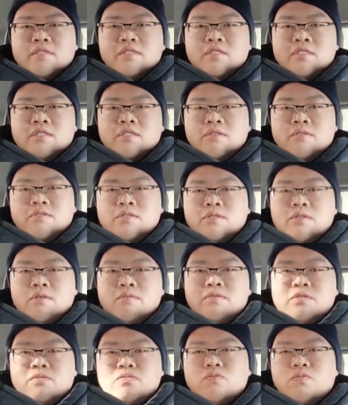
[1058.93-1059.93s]
So it's
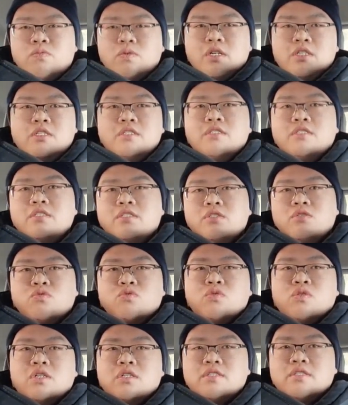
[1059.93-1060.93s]
always one
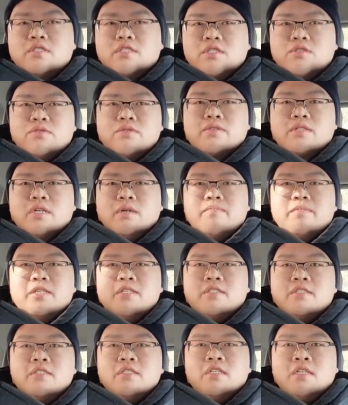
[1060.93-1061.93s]
strong central
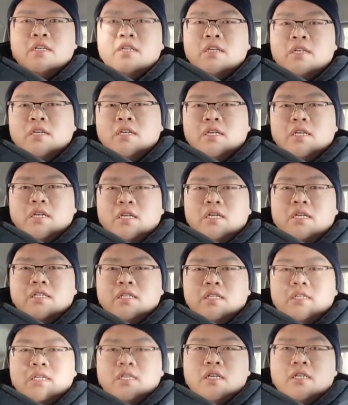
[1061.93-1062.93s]
government,
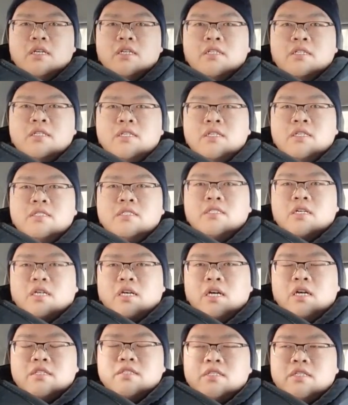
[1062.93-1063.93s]
and the
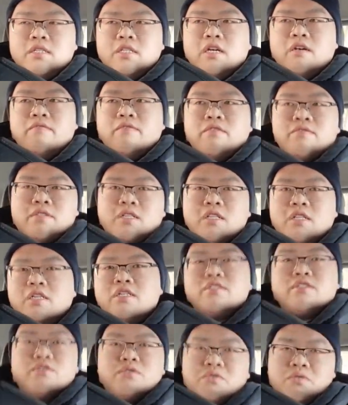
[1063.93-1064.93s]
county levels they
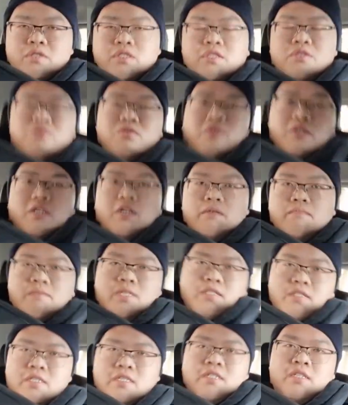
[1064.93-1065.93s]
listen to the central
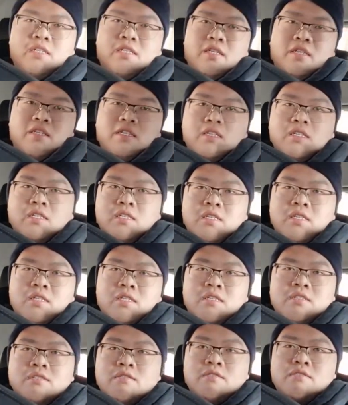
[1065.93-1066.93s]
government.
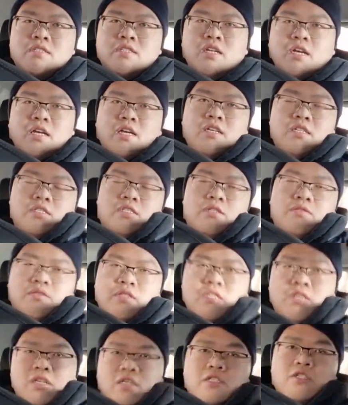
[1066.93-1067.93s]
So it's like there's
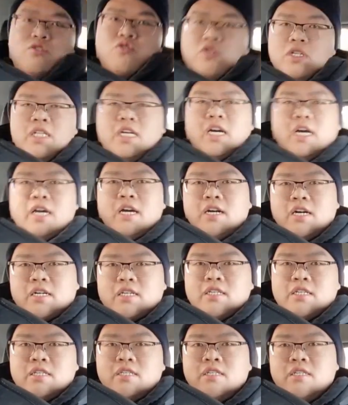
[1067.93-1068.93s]
a straight
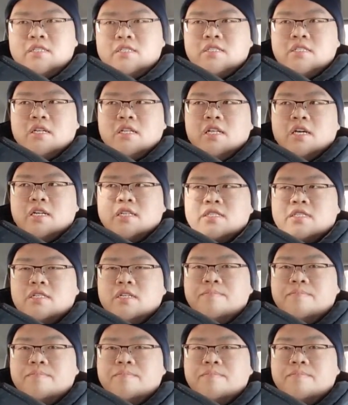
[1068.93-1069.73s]
hierarchy. It's not like the